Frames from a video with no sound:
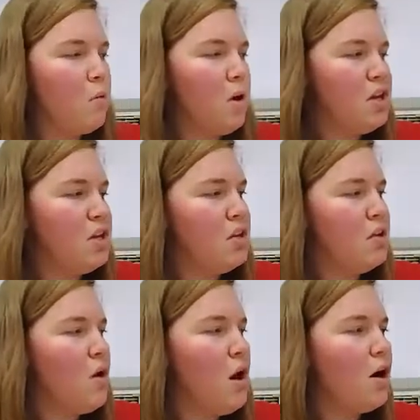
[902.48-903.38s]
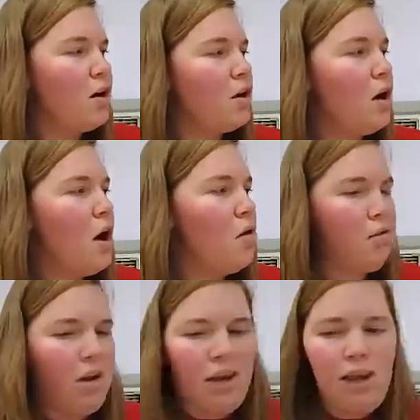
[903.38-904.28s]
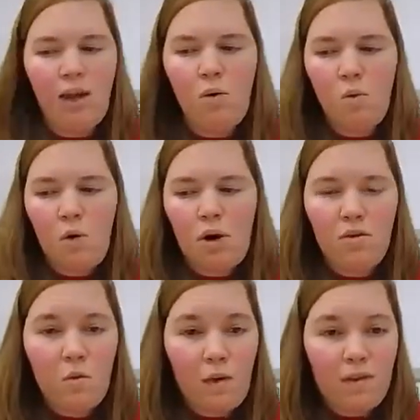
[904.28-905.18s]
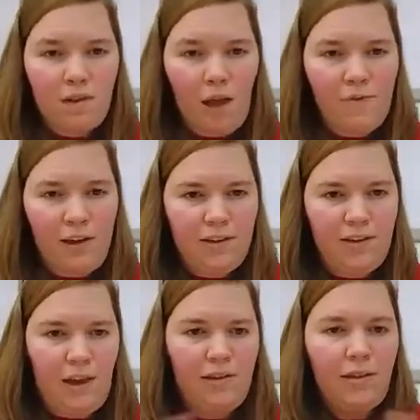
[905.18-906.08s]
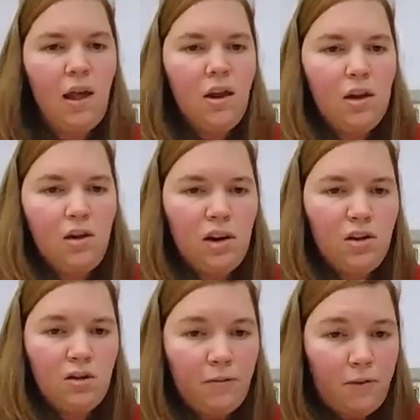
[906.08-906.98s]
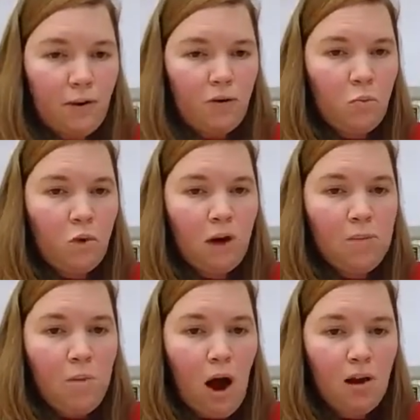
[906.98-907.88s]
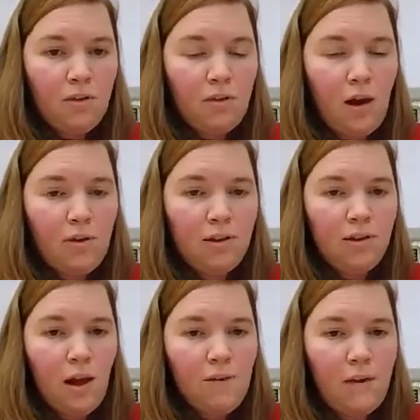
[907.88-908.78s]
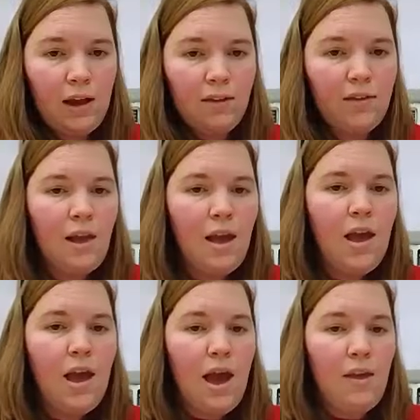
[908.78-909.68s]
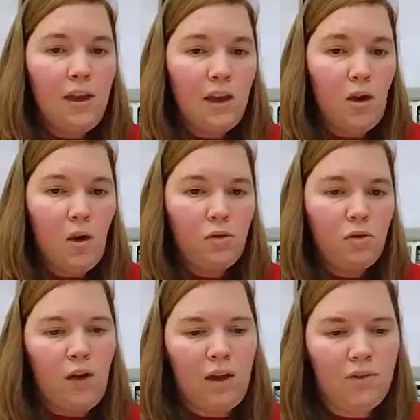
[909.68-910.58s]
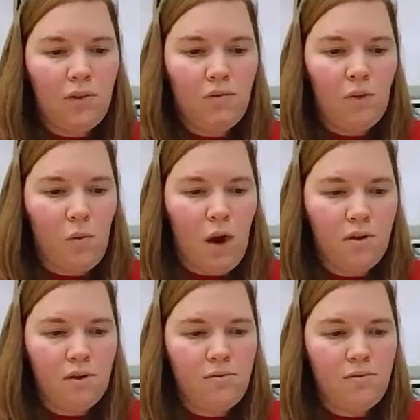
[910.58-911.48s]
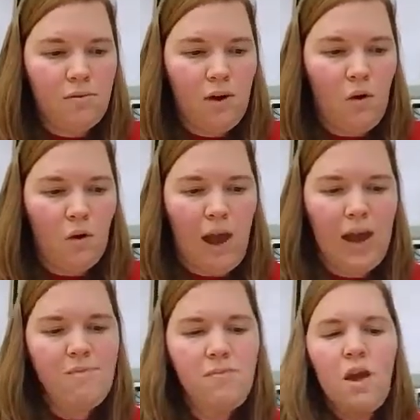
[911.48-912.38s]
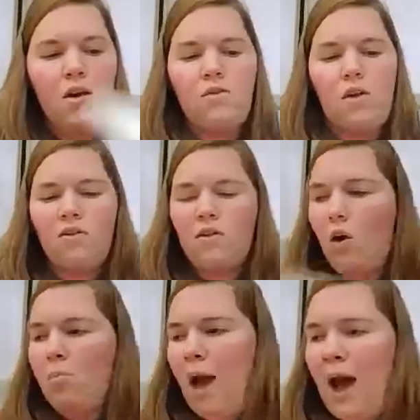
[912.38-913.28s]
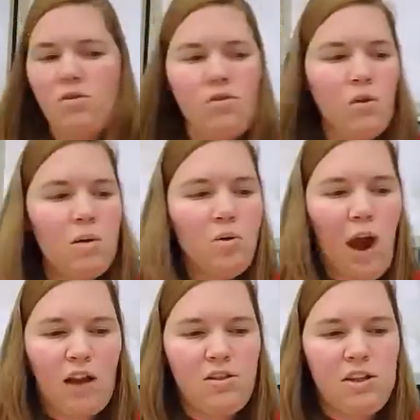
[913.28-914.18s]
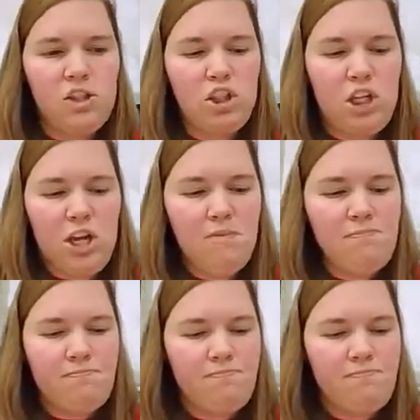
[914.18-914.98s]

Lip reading: when you are coding words with suffixes, you need to first put a box around the suffix and then code the rest of the word. Okay, so let's go back to our practice sheet.